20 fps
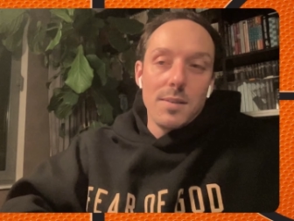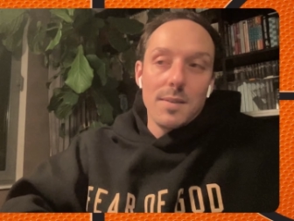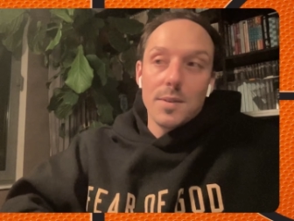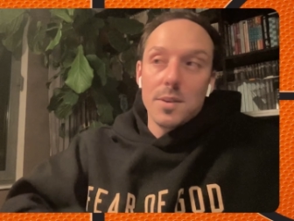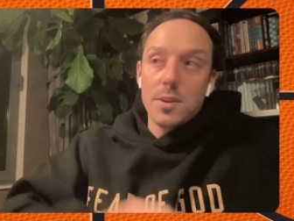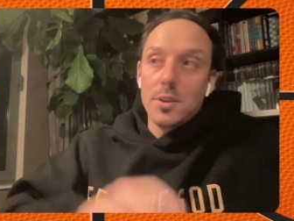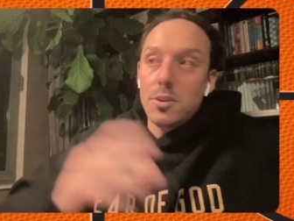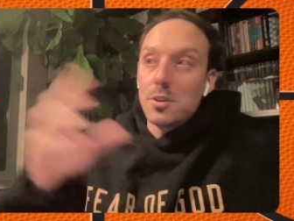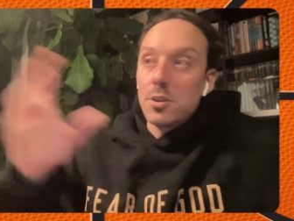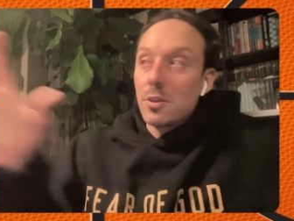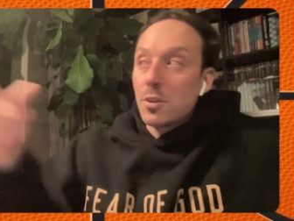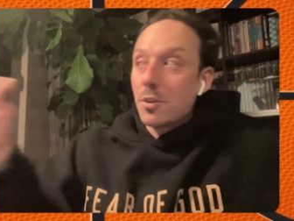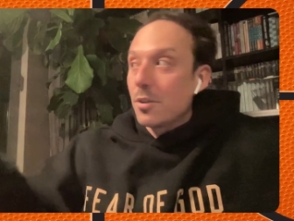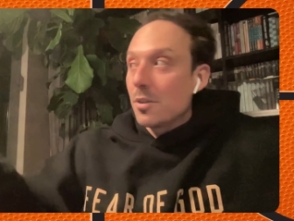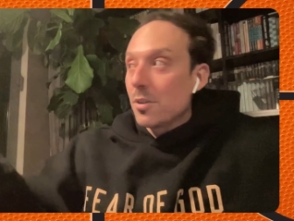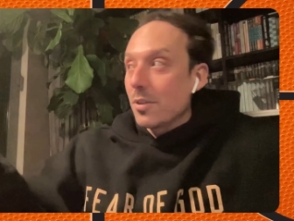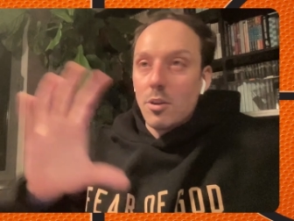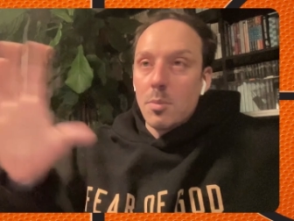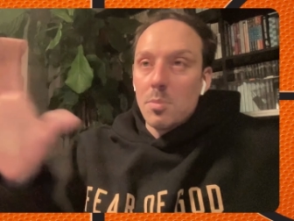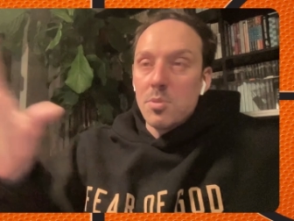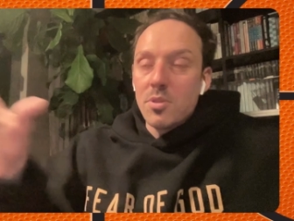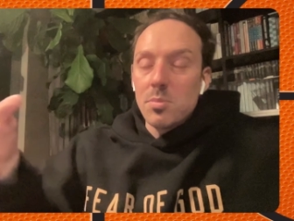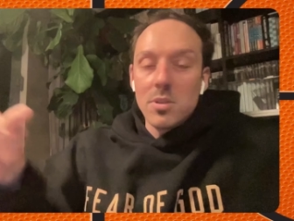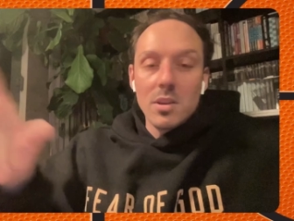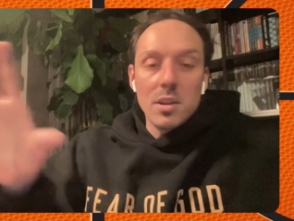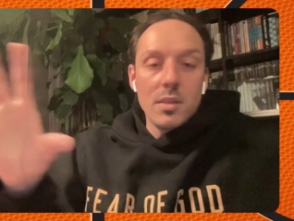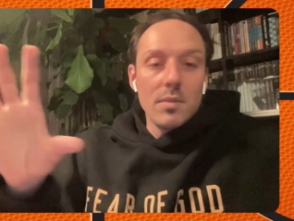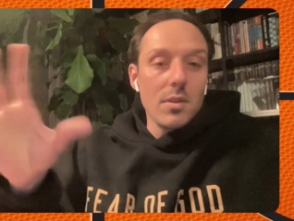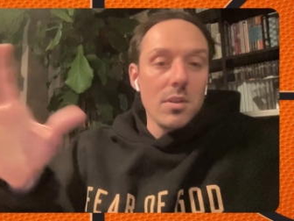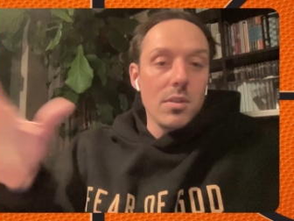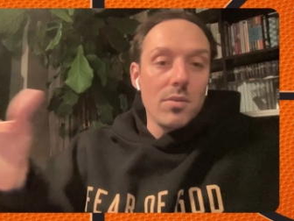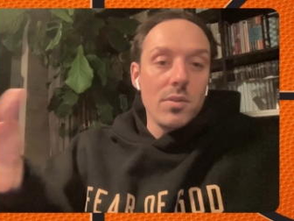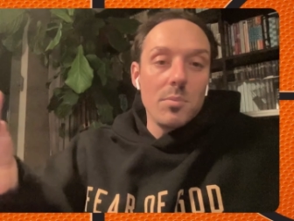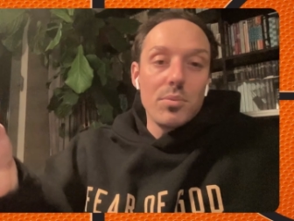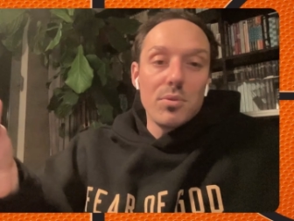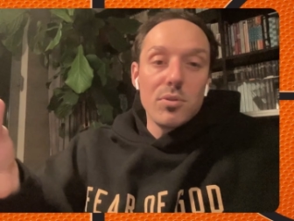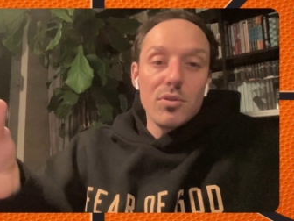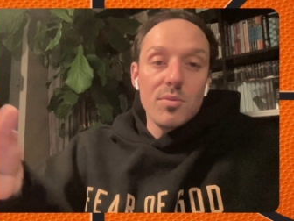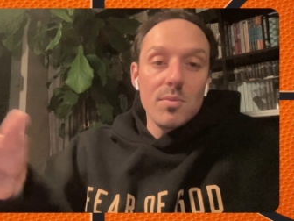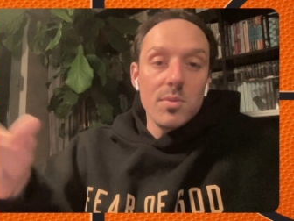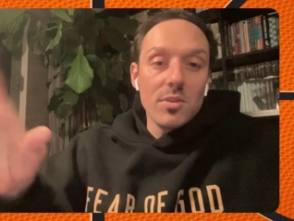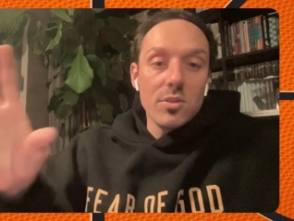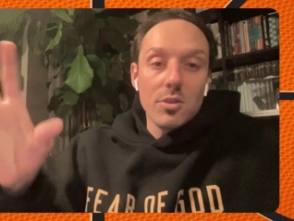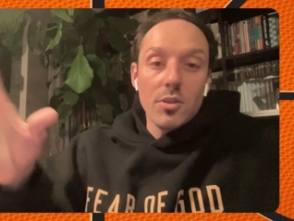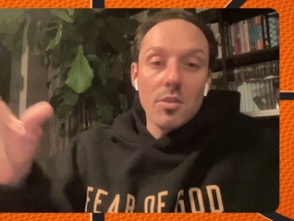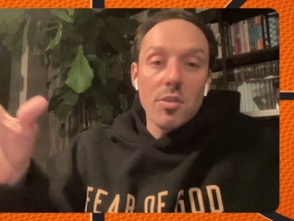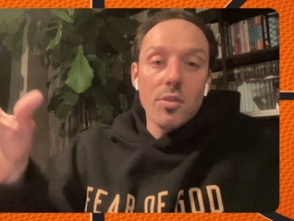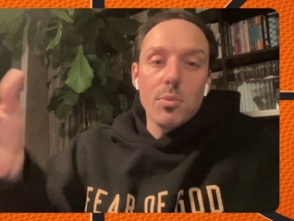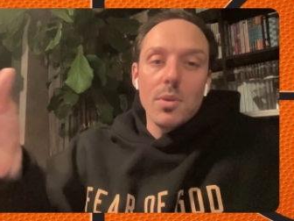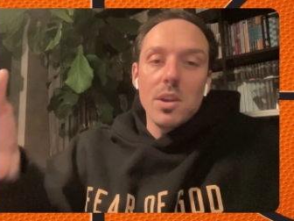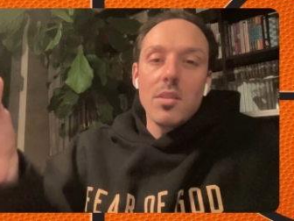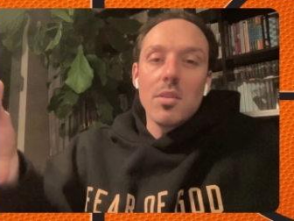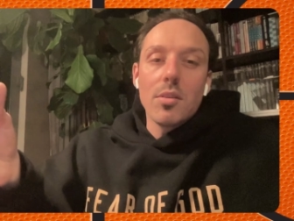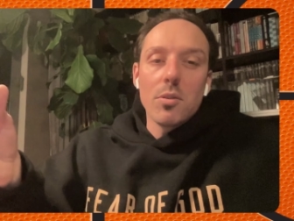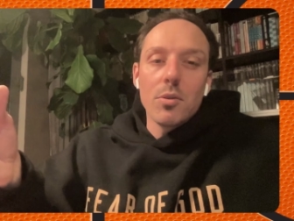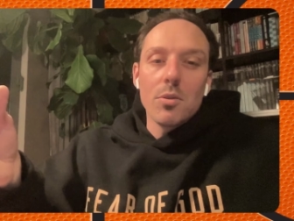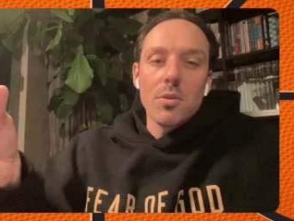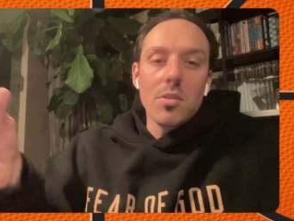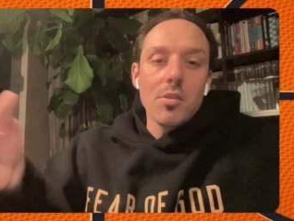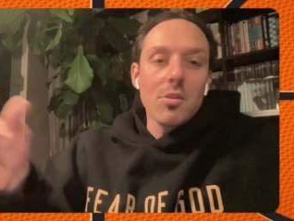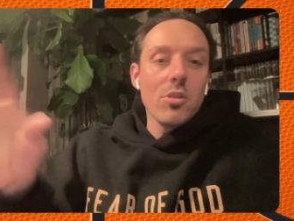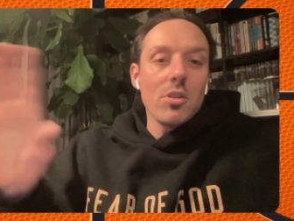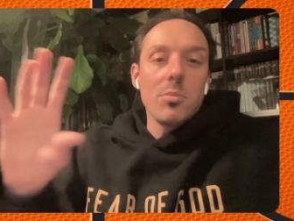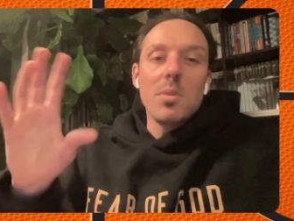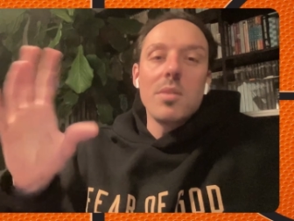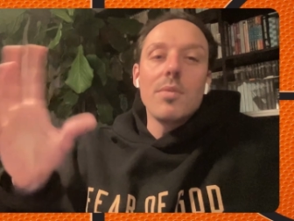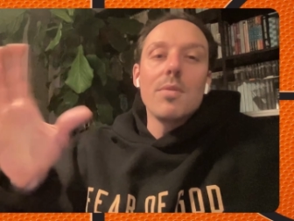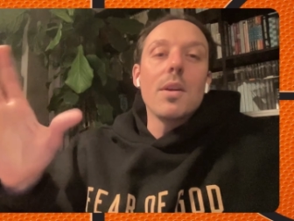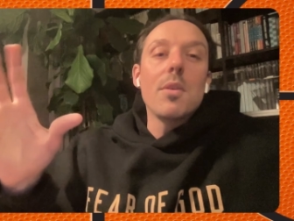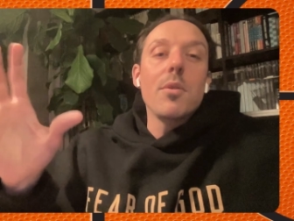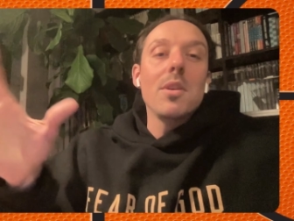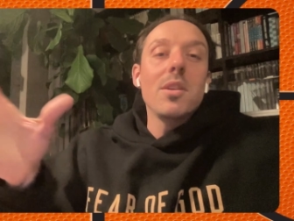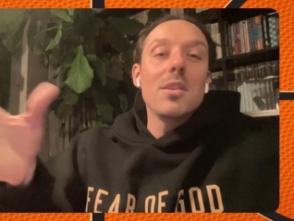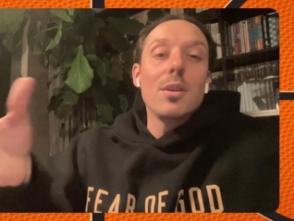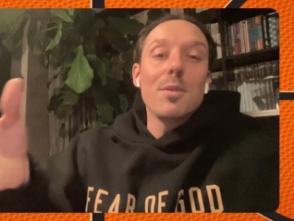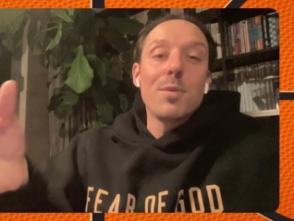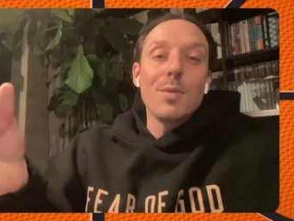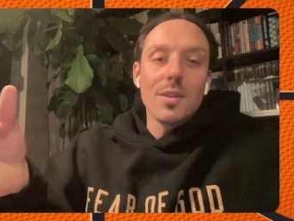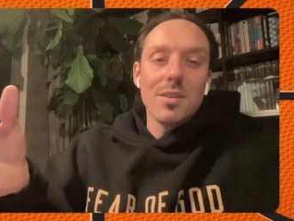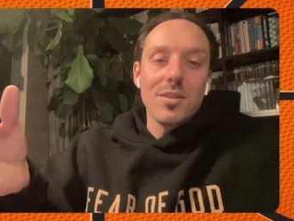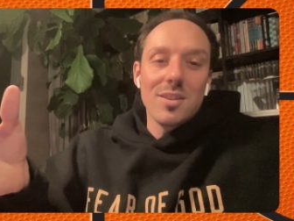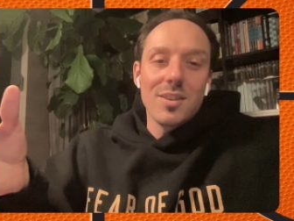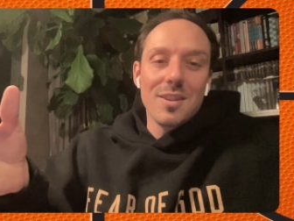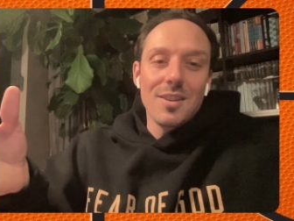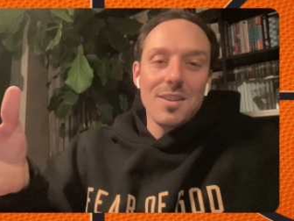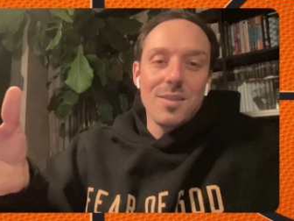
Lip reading: Their optimal level of improvement, their sweet zone is going to be very different.